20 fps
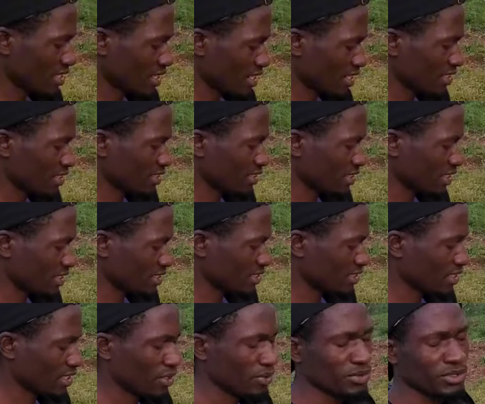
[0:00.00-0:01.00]
And
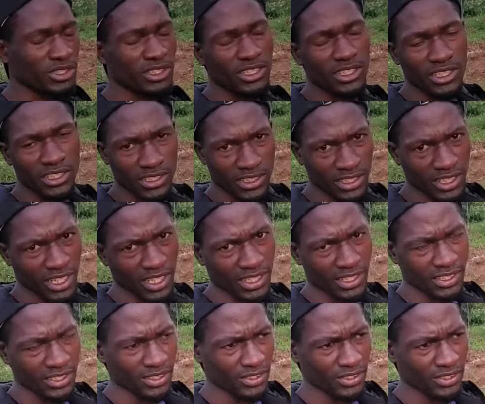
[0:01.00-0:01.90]
that's how it is, guys.